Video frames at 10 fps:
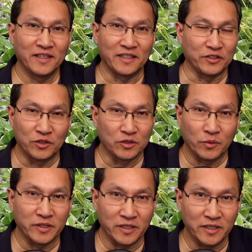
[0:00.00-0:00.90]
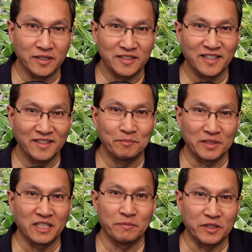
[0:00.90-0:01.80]
and you don't know what it is,
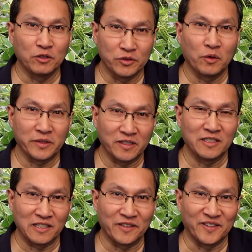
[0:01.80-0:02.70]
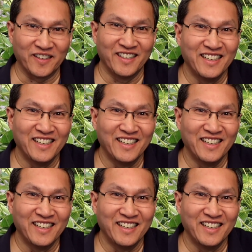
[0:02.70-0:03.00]
believe me, you'll know what it is later.